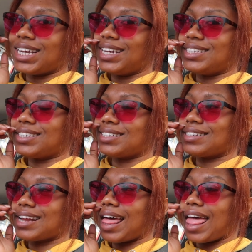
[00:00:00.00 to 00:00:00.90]
change.
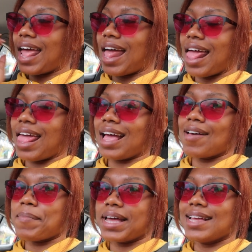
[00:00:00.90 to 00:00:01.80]

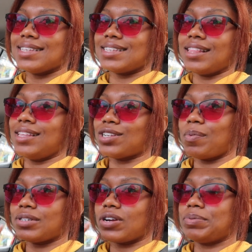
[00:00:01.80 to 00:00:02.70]
Because these are
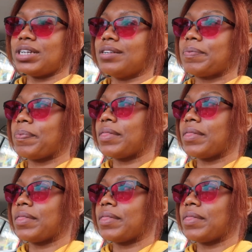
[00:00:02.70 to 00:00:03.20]
prescription.